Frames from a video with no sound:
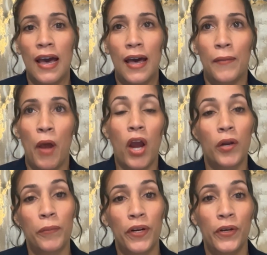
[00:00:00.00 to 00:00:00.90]

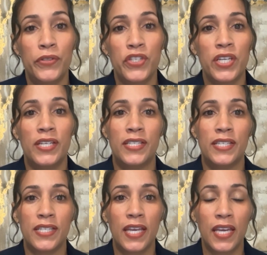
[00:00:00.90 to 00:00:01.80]
our approach is
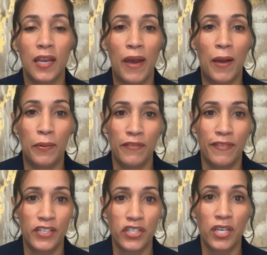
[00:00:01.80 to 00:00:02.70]
just thinking about
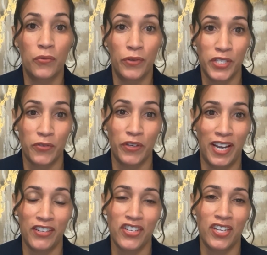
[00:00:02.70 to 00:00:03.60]
prevention and risk
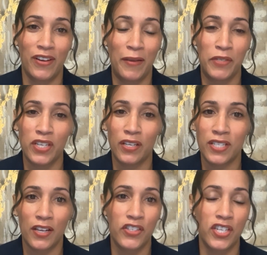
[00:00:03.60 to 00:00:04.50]
reduction, right? Michelle
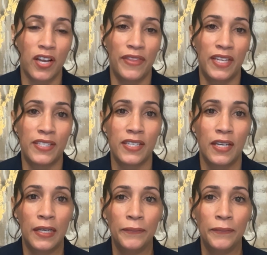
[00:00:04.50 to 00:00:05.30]
touched on this.